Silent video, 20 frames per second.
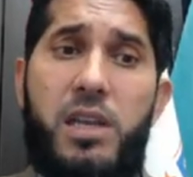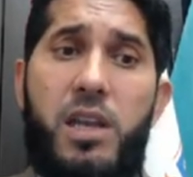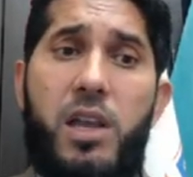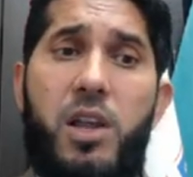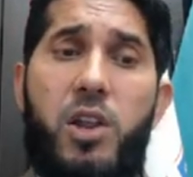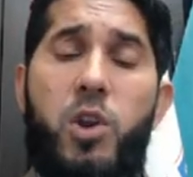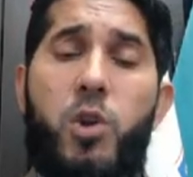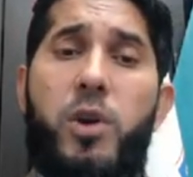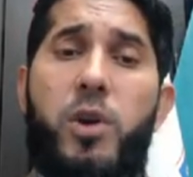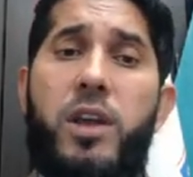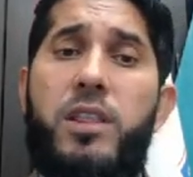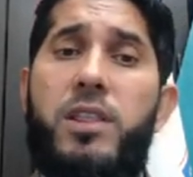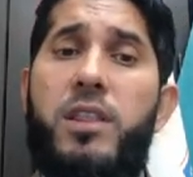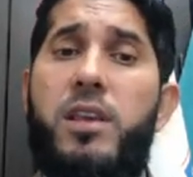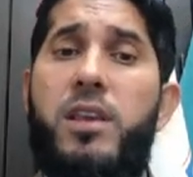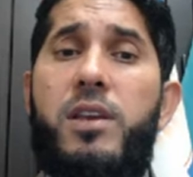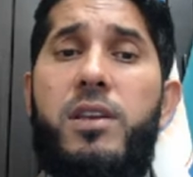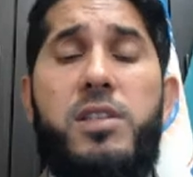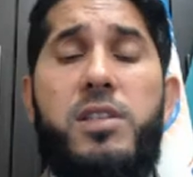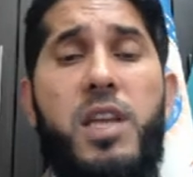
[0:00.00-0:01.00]
Look at
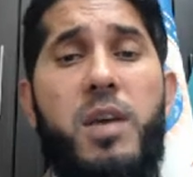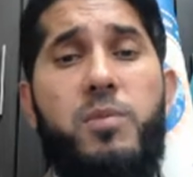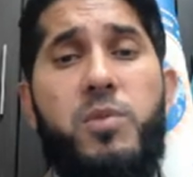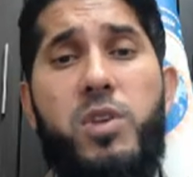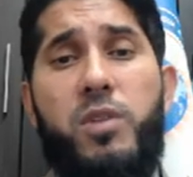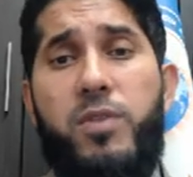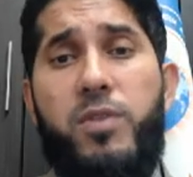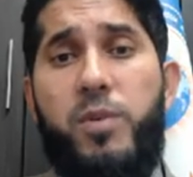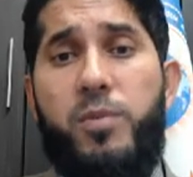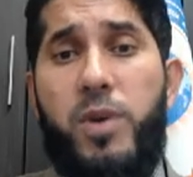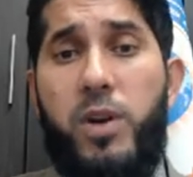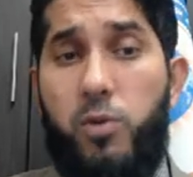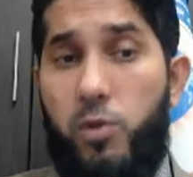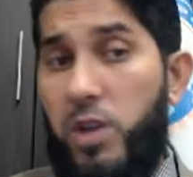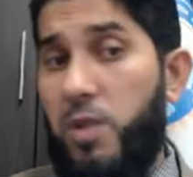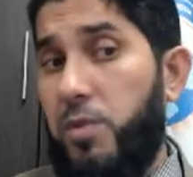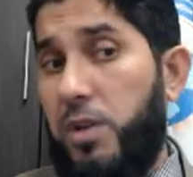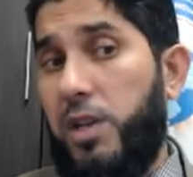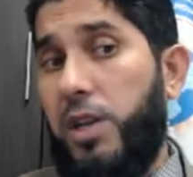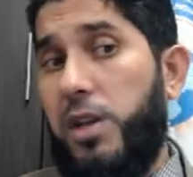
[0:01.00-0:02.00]
the subject verb
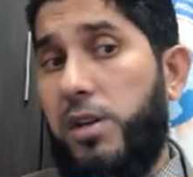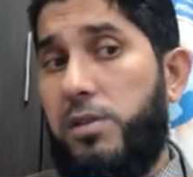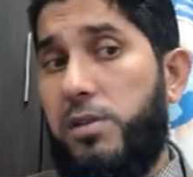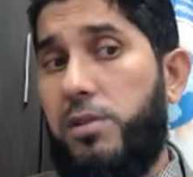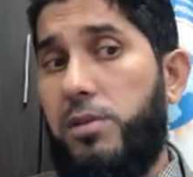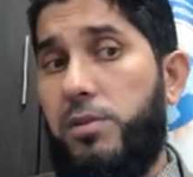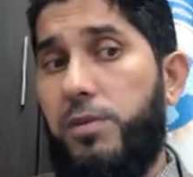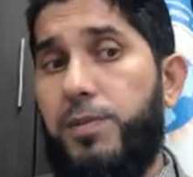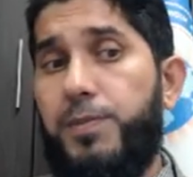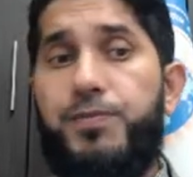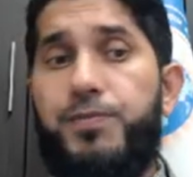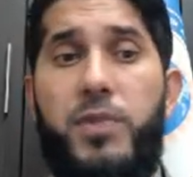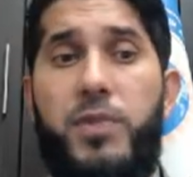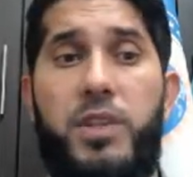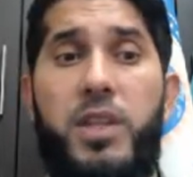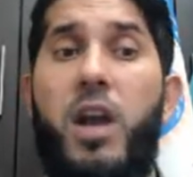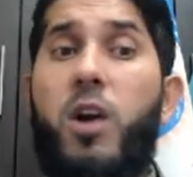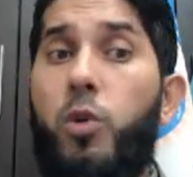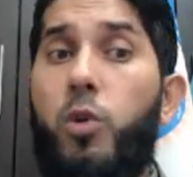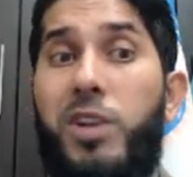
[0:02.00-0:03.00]
agreement here too.
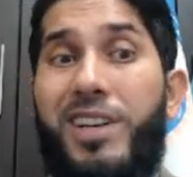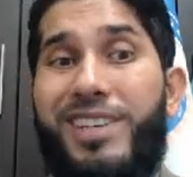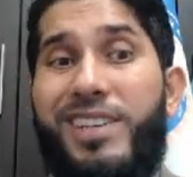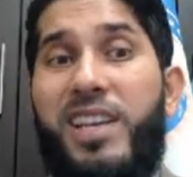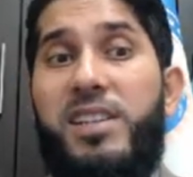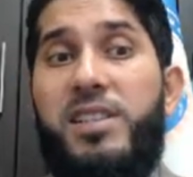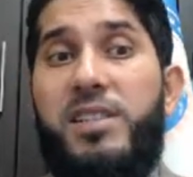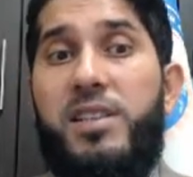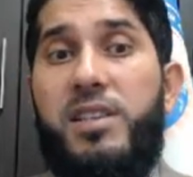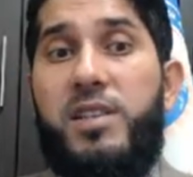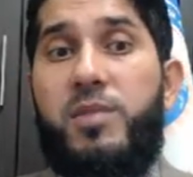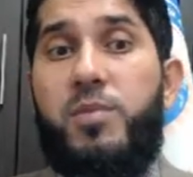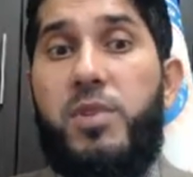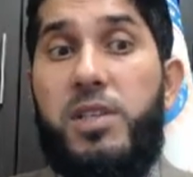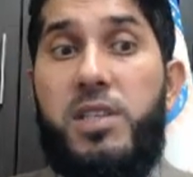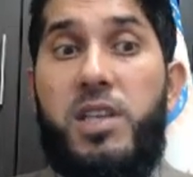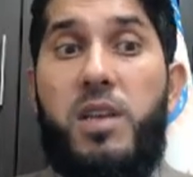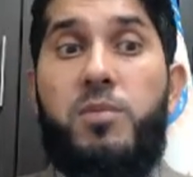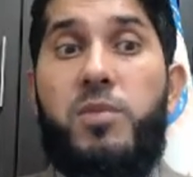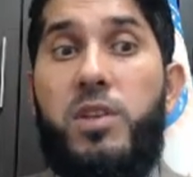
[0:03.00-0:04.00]
Not only tenses, but
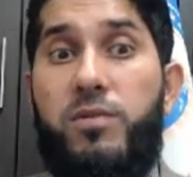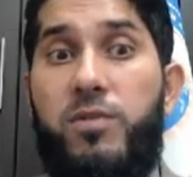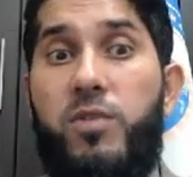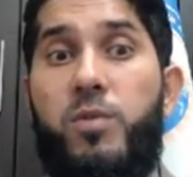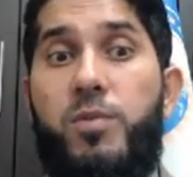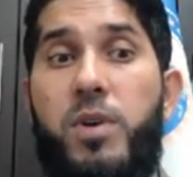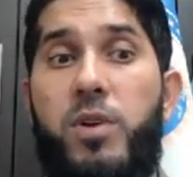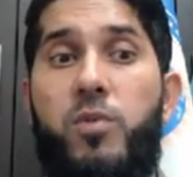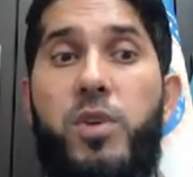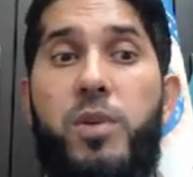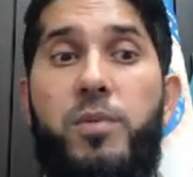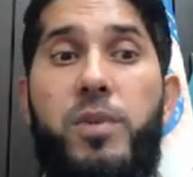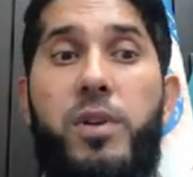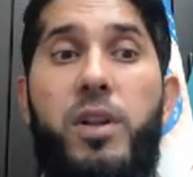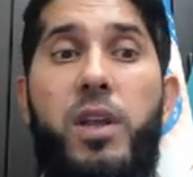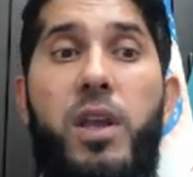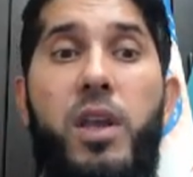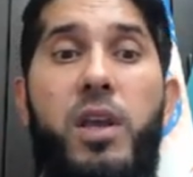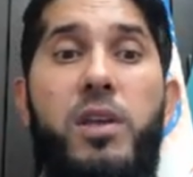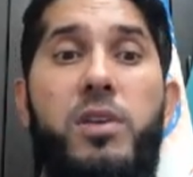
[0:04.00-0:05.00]
subject verb agreement.